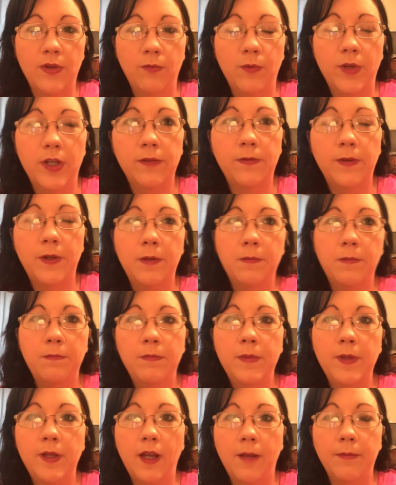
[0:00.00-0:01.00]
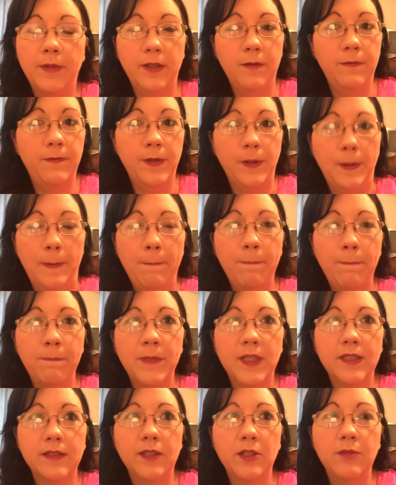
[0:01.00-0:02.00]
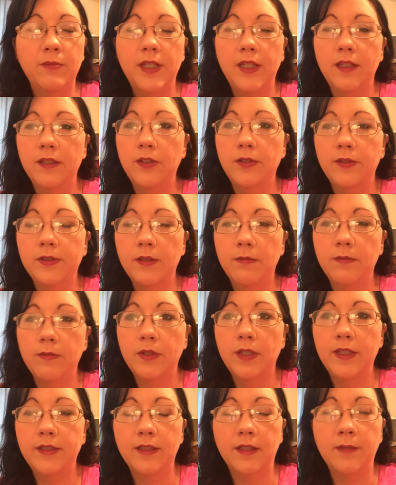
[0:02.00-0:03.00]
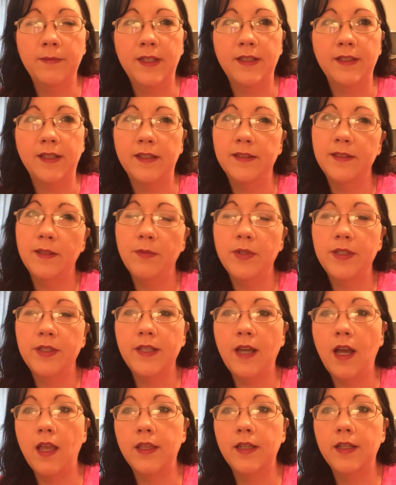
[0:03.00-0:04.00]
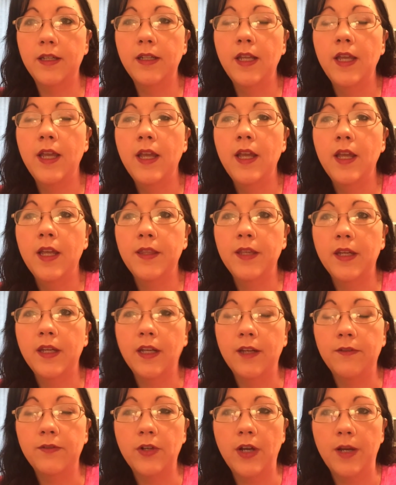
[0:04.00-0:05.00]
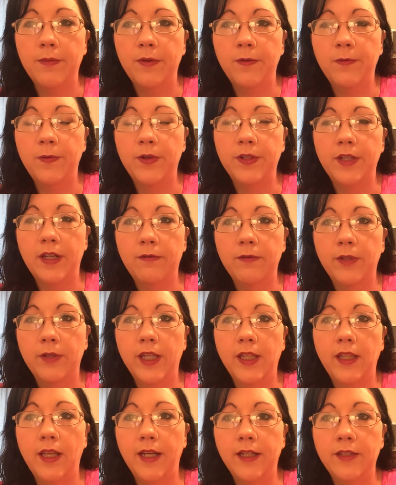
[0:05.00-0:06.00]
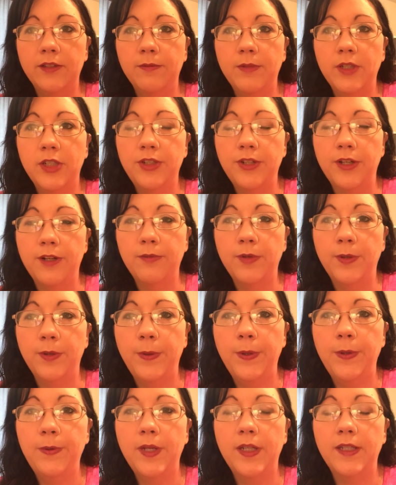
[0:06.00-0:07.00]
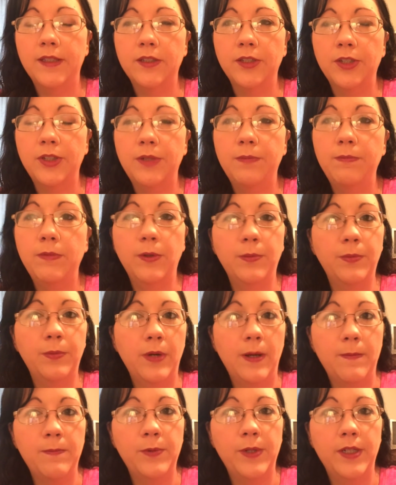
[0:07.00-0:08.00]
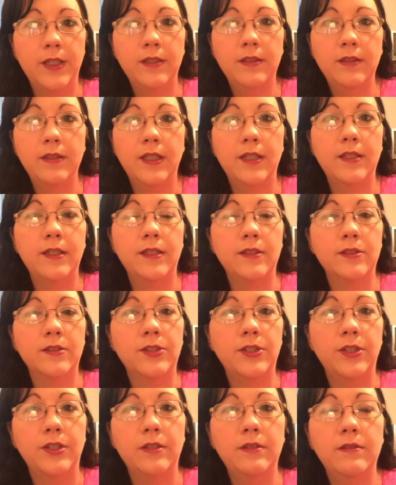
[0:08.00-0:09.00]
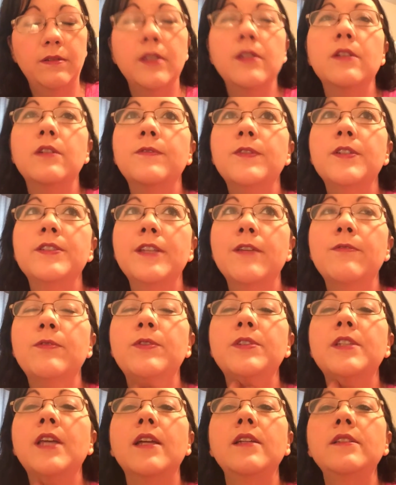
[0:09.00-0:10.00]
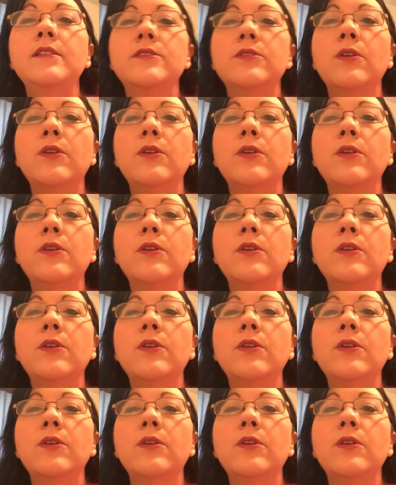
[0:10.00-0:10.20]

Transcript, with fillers: And one of them I'm going to film is going to be a new summer, it's going to be like a summer salad that I've tried before that I really liked. So I'm going to share it with you. And it's a good meal prep one that is good, you know, for several days.